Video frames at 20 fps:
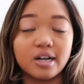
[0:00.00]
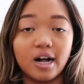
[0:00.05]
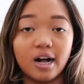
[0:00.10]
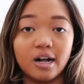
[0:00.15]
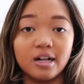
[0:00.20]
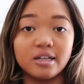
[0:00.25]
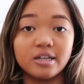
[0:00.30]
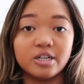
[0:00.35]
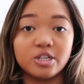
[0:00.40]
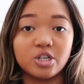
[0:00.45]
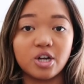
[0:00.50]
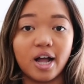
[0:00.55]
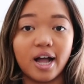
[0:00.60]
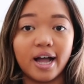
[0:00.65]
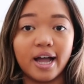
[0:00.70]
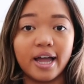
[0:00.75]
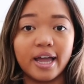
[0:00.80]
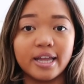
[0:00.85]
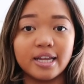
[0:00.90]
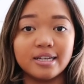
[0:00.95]
to college,
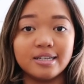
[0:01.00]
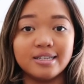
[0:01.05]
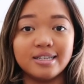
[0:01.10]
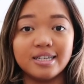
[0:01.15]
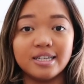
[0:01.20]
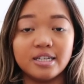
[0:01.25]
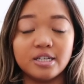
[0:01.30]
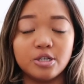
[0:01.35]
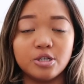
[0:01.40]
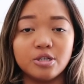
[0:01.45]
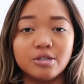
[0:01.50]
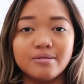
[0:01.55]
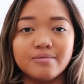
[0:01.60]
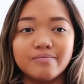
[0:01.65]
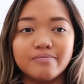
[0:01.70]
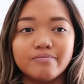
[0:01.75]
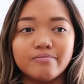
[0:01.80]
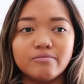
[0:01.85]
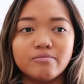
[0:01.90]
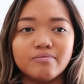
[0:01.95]
I did
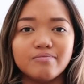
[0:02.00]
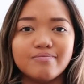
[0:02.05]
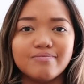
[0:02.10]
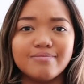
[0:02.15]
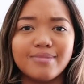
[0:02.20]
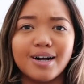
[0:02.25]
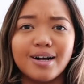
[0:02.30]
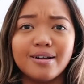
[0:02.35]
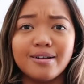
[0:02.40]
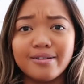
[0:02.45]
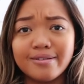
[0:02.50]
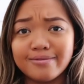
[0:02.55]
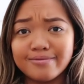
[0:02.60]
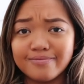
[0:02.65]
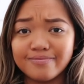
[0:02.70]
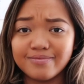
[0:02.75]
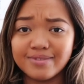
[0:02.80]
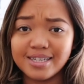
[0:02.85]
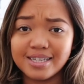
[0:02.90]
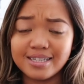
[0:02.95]

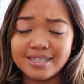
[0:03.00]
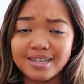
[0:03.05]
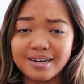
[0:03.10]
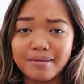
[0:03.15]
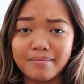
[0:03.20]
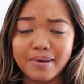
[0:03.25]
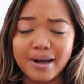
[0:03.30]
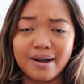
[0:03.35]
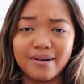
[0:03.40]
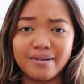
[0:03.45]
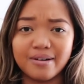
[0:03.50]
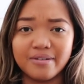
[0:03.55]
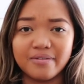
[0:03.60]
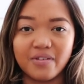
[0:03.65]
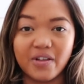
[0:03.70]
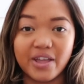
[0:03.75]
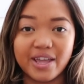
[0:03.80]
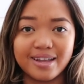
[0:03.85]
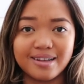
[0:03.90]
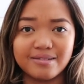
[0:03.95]
a decent amount
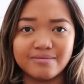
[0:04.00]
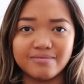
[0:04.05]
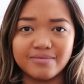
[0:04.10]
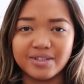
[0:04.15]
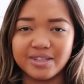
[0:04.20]
of like